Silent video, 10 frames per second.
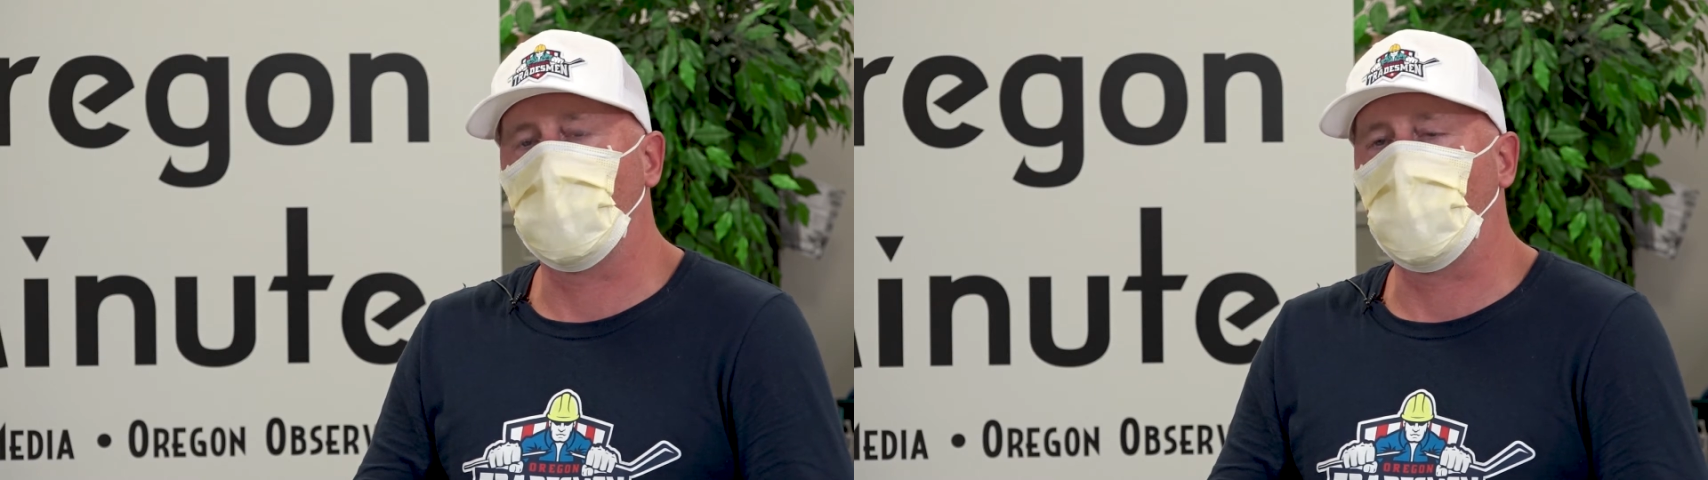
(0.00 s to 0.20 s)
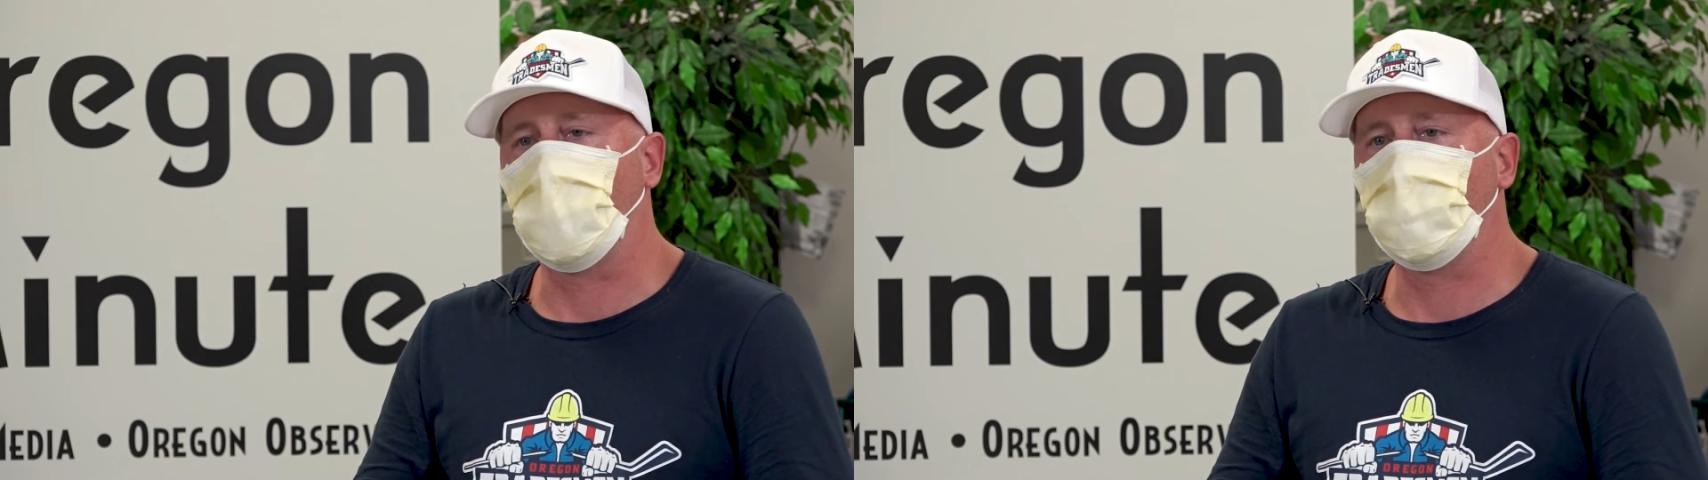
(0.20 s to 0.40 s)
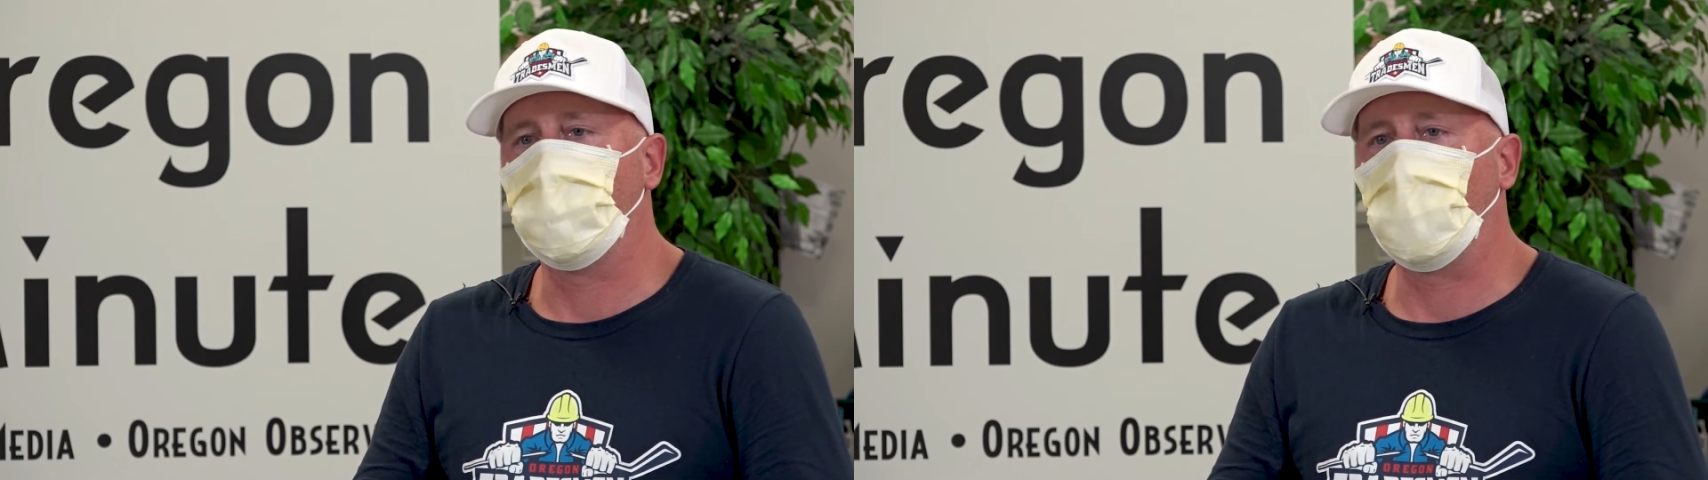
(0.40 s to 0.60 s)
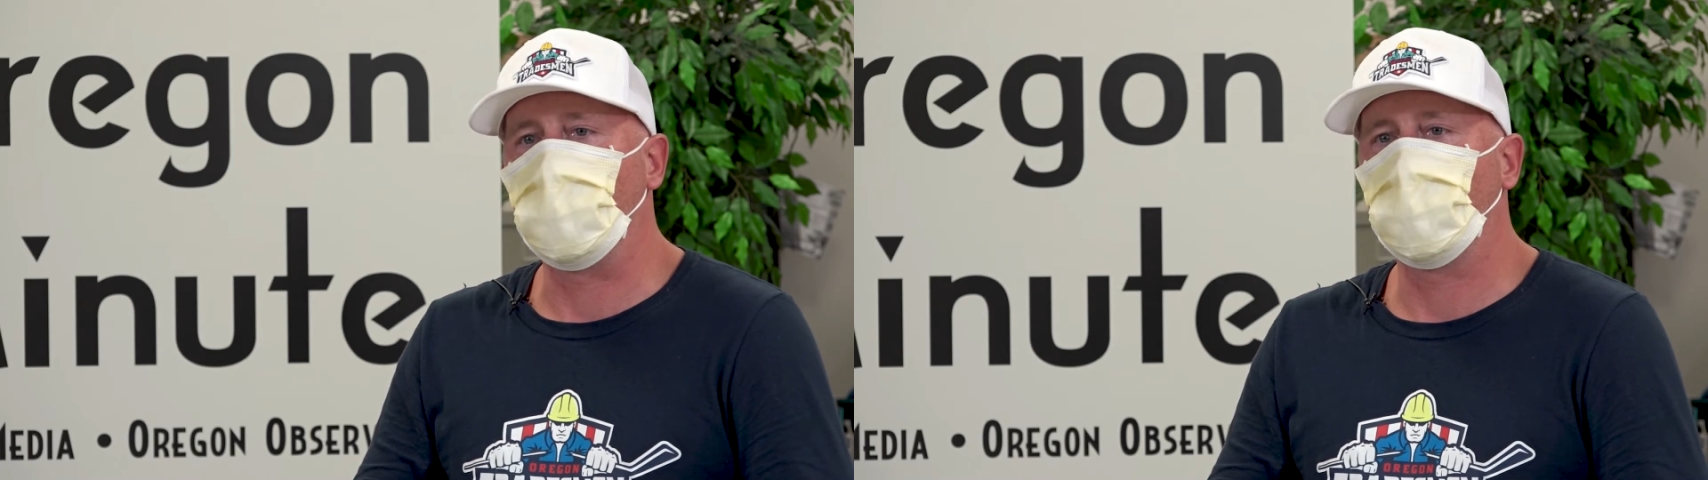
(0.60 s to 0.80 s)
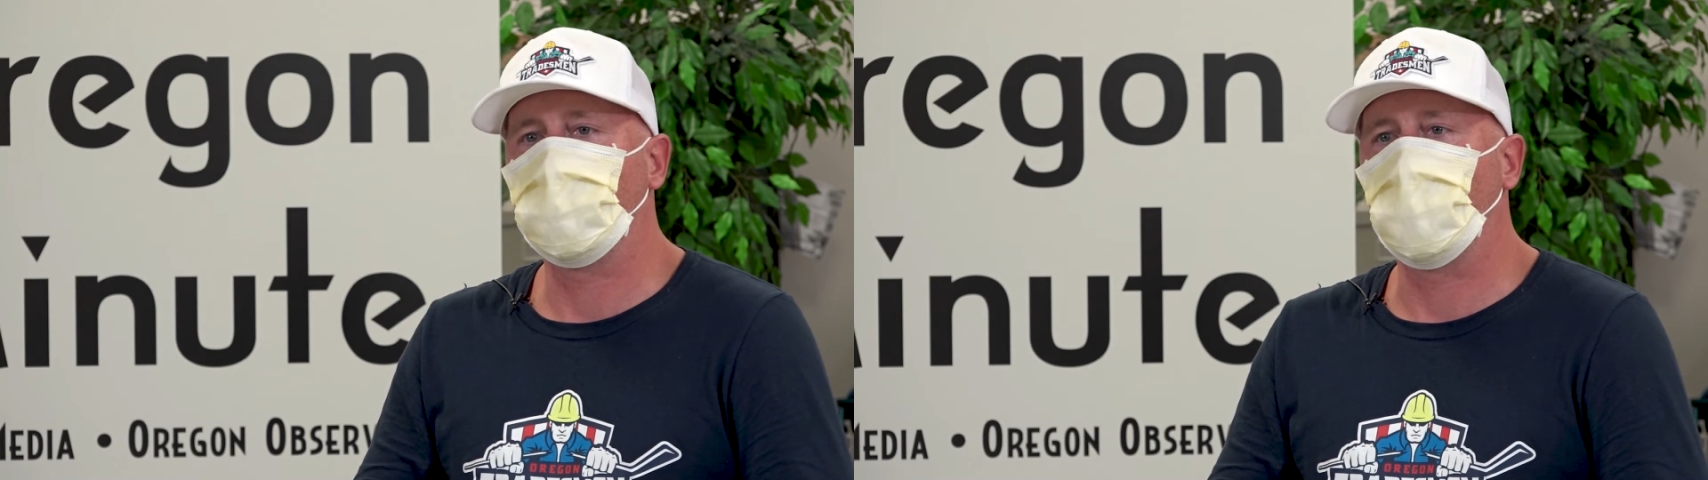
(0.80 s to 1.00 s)
but
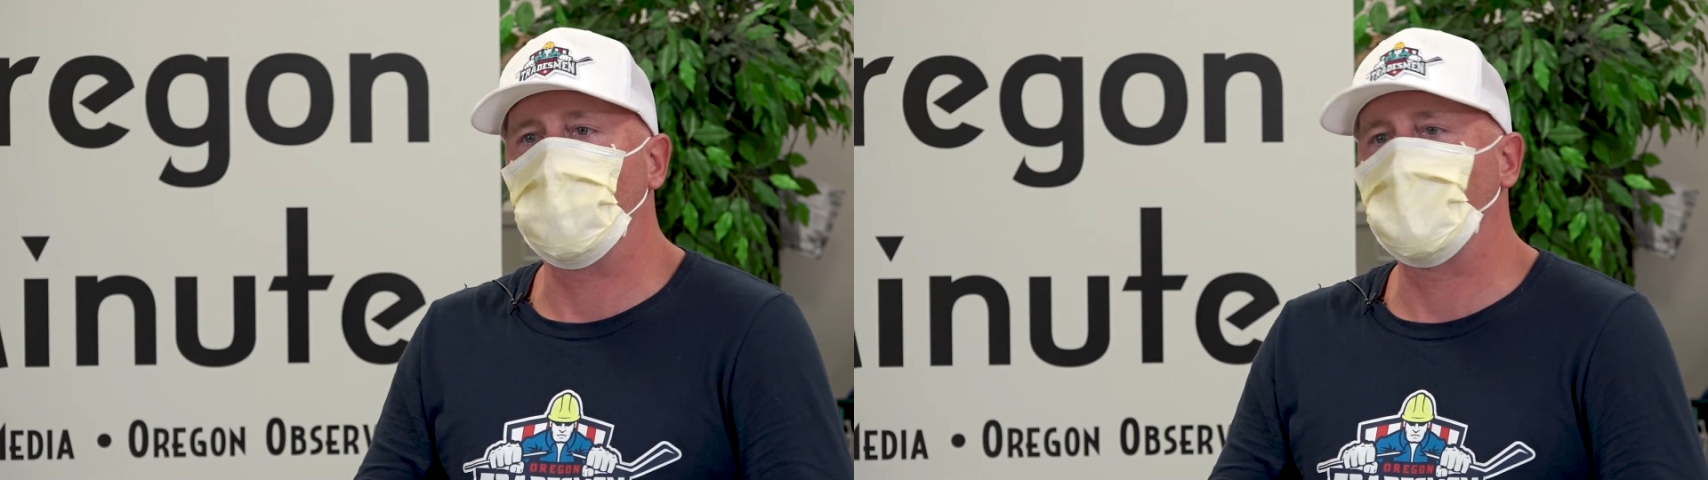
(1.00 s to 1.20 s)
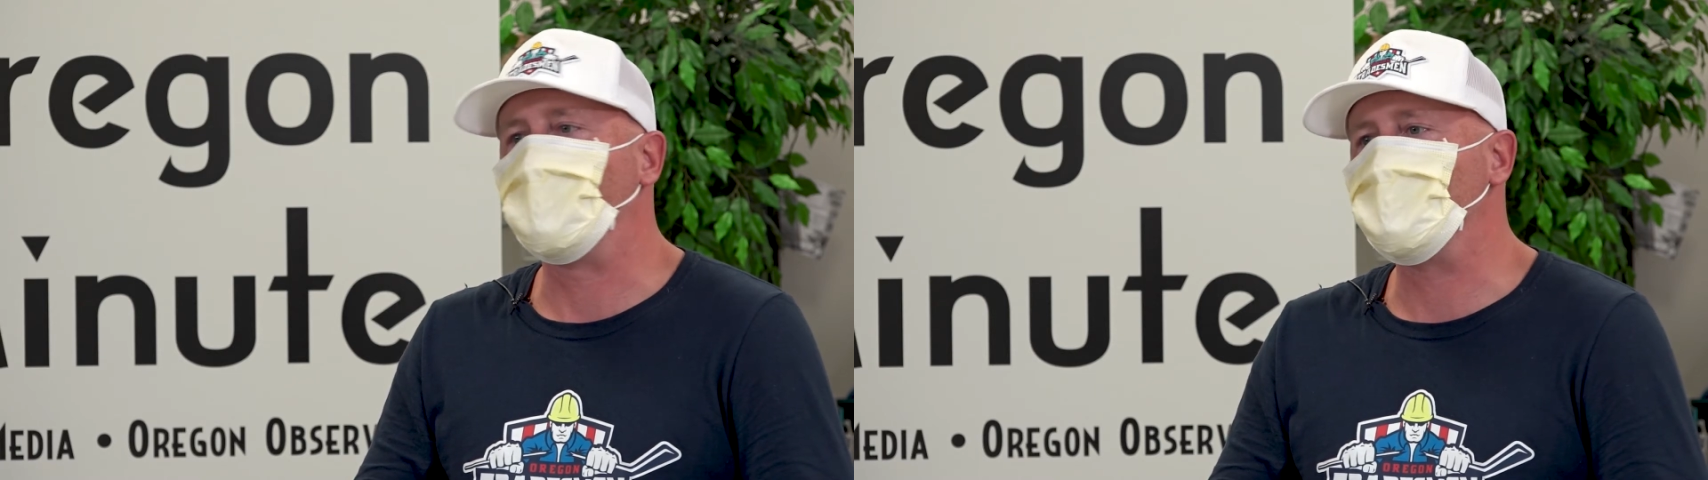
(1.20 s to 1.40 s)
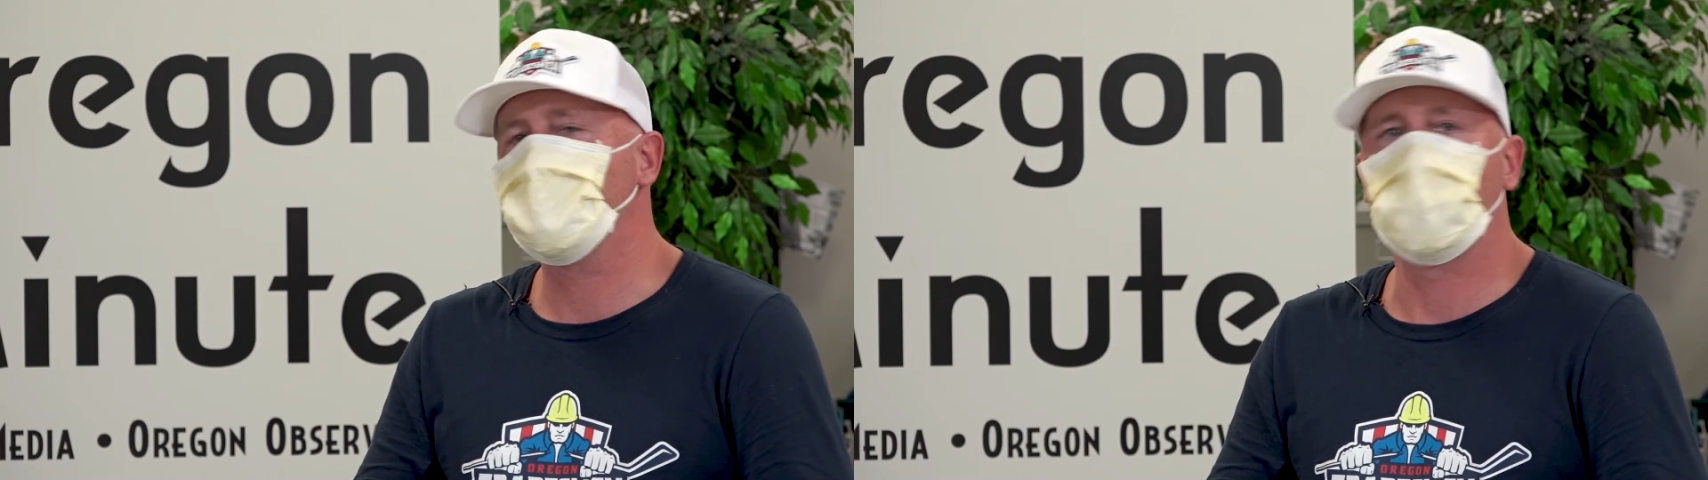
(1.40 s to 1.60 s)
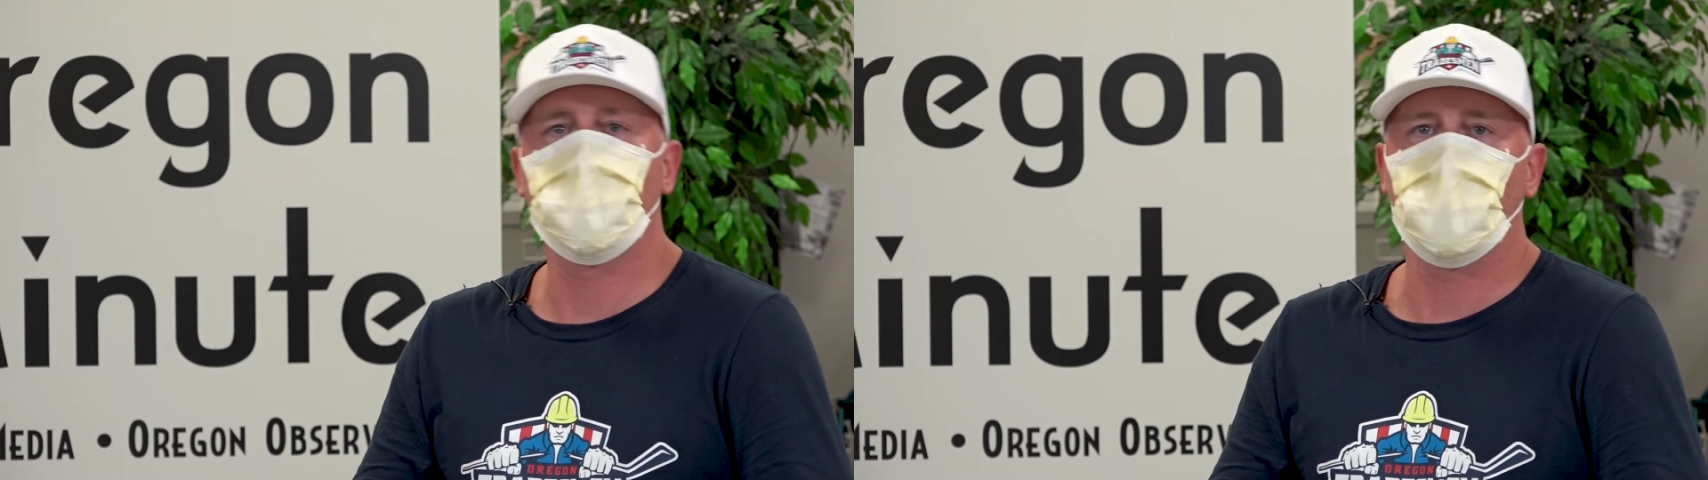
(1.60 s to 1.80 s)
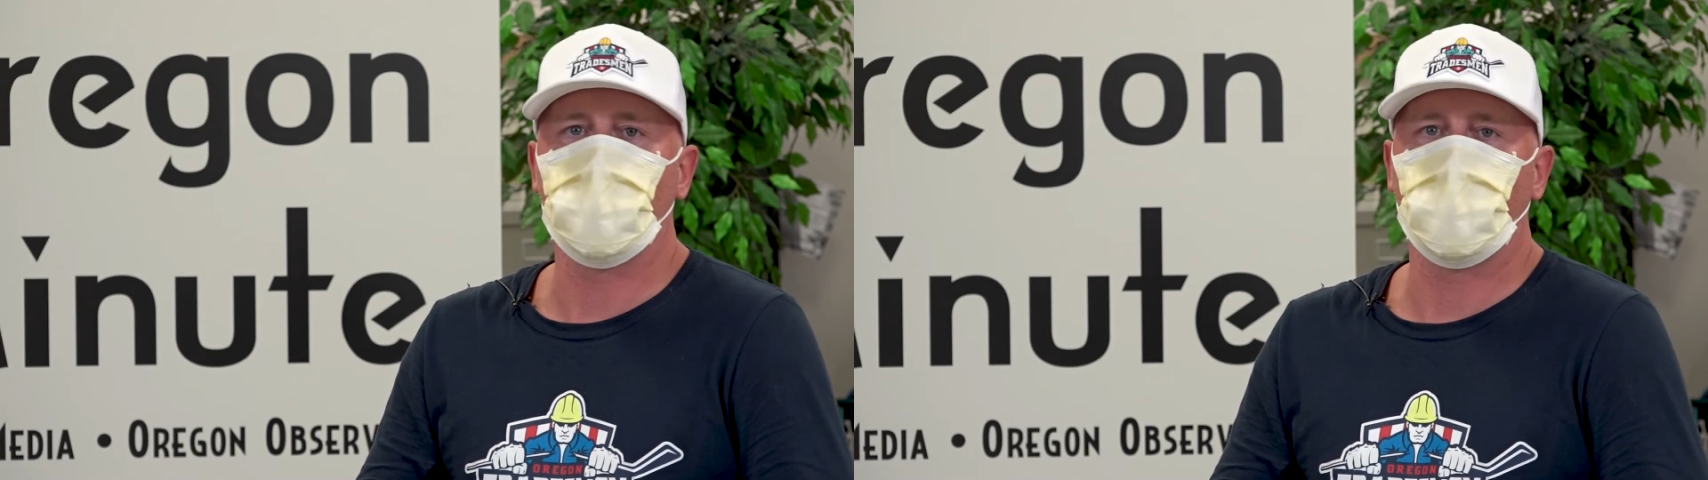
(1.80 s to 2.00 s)
if there's any
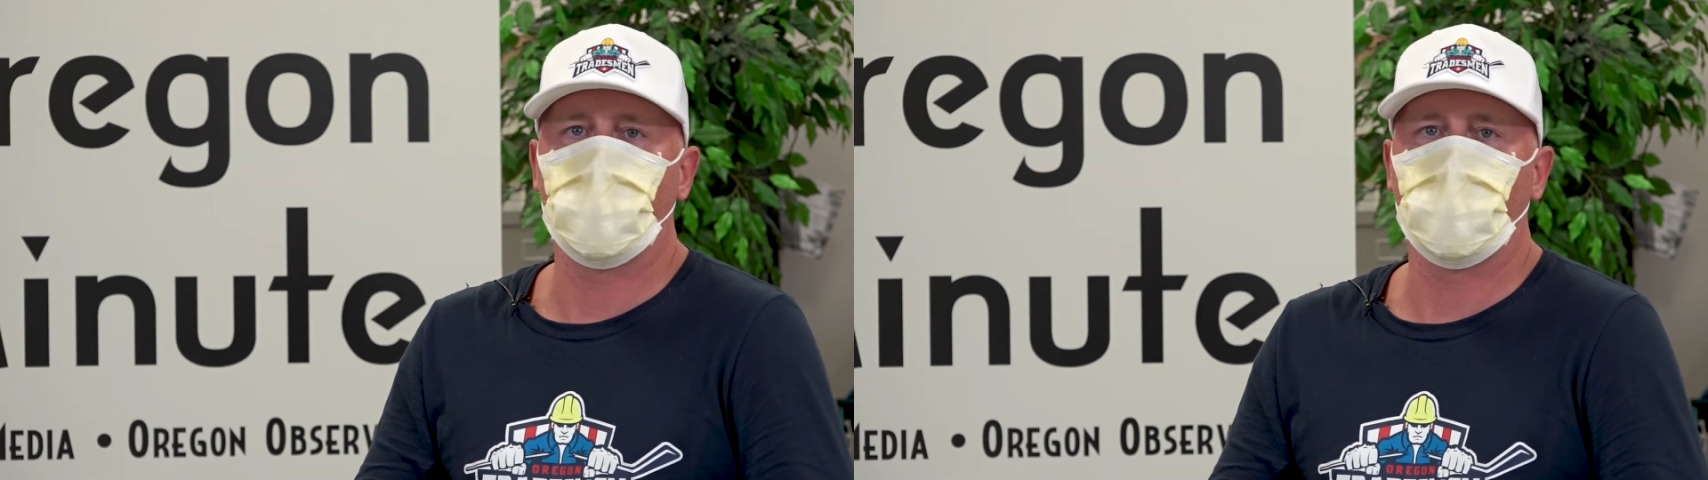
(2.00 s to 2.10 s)
symptoms,